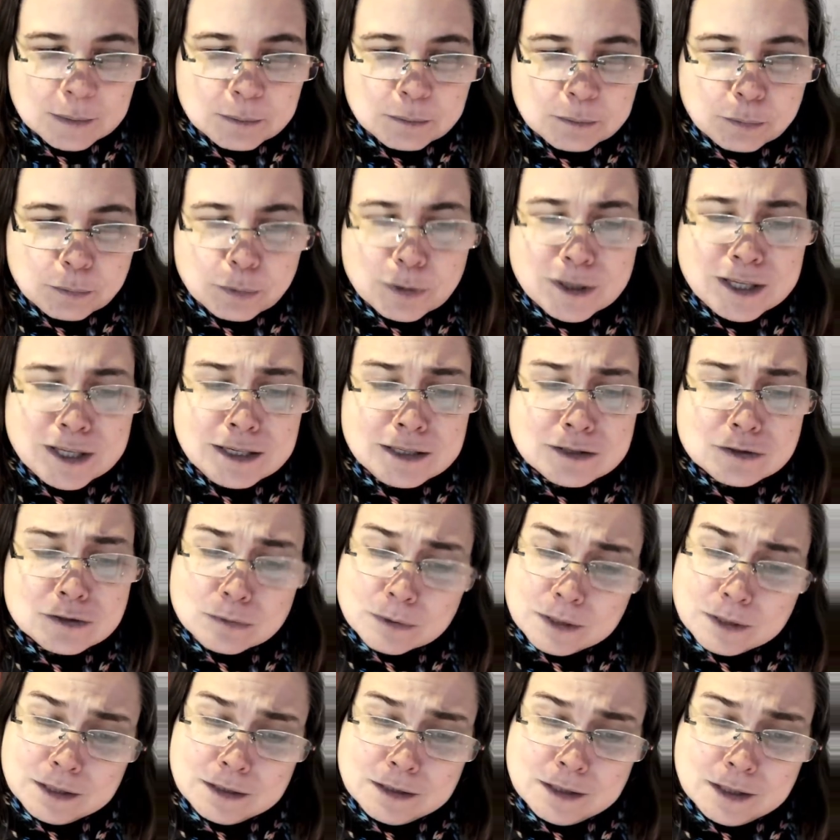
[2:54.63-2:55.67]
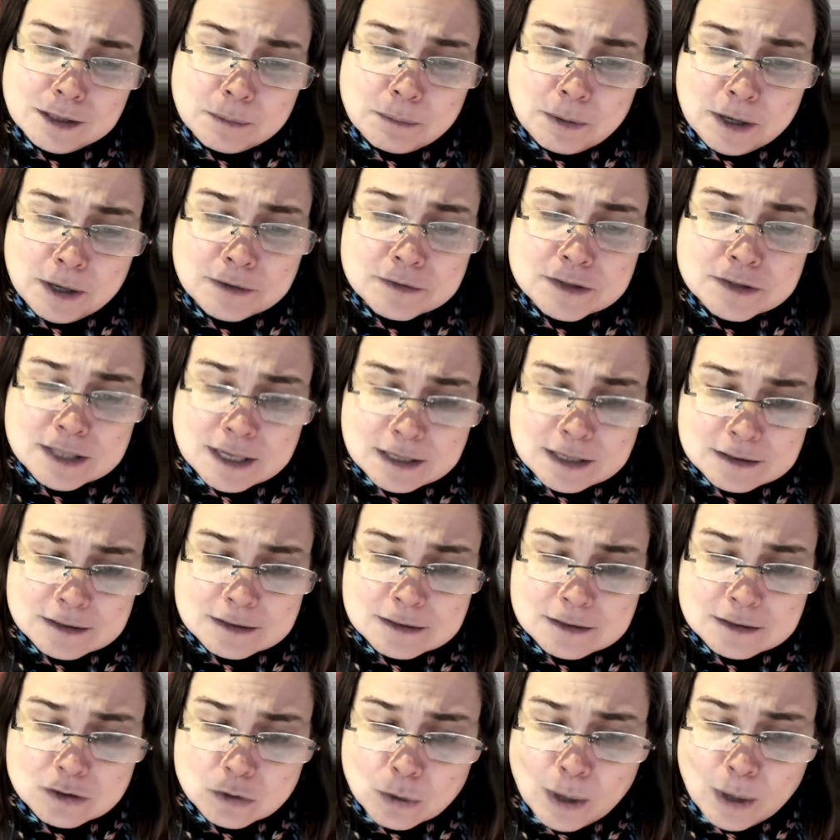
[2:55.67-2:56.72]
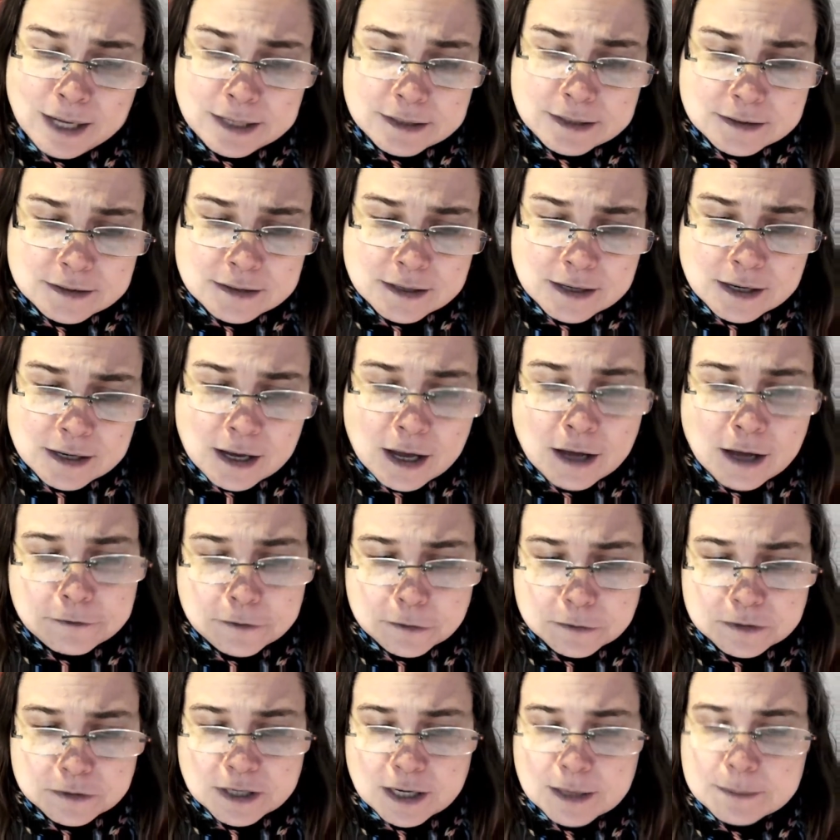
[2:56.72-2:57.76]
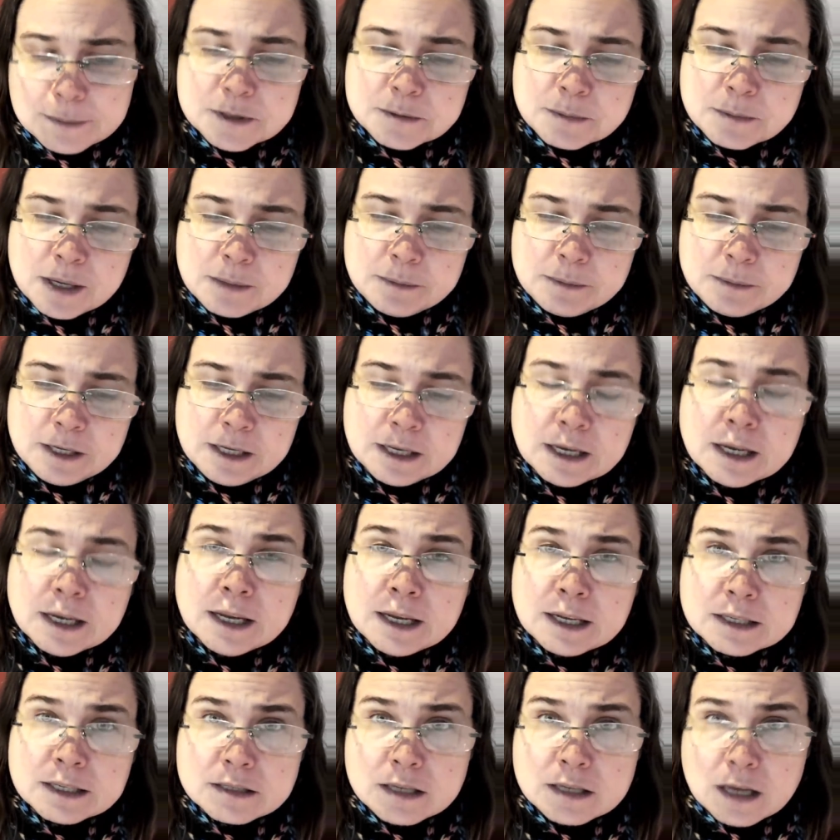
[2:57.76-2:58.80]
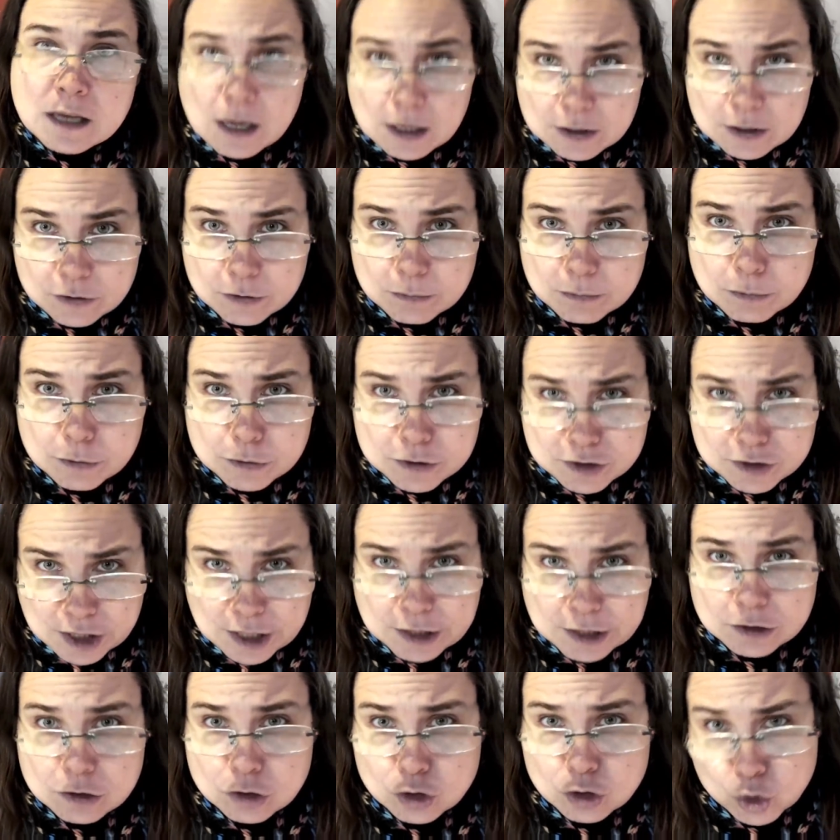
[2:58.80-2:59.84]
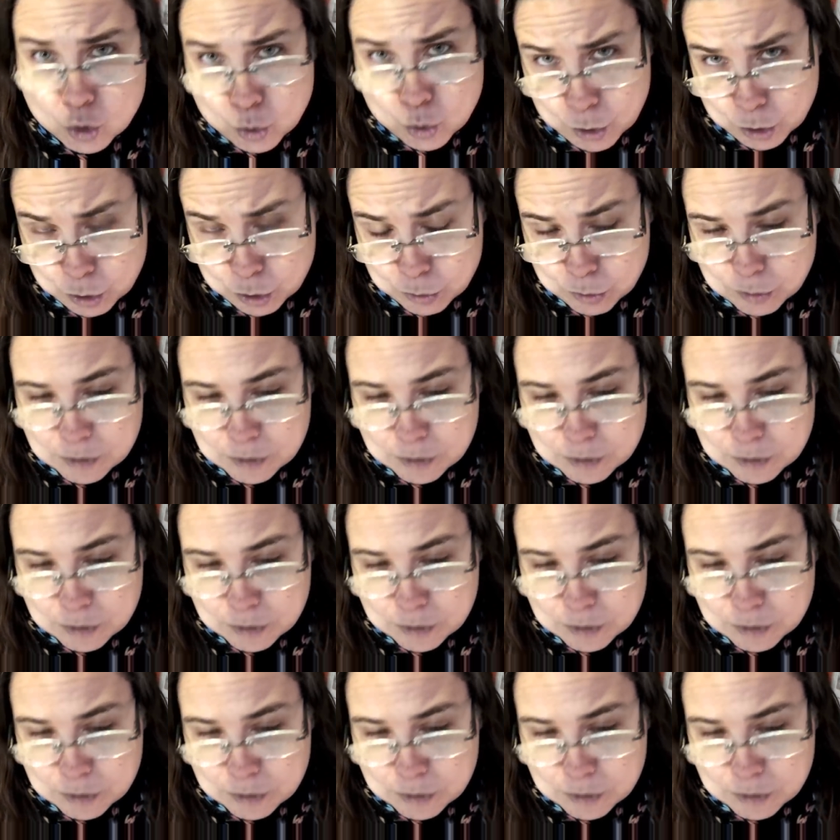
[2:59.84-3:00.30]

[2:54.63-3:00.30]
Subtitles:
Please read the above sentences twice, a few times maybe, it's 100% true.